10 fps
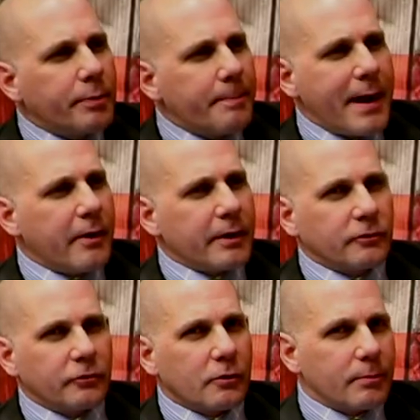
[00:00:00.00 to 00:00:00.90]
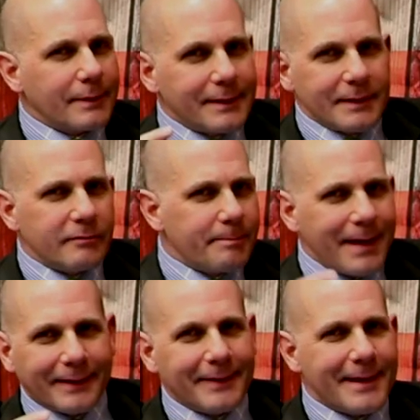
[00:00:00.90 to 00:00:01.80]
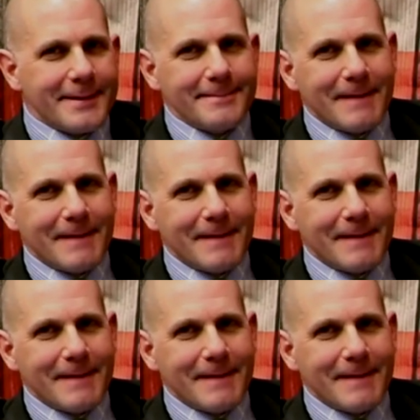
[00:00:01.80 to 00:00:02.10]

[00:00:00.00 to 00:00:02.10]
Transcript: preparing? So even back then,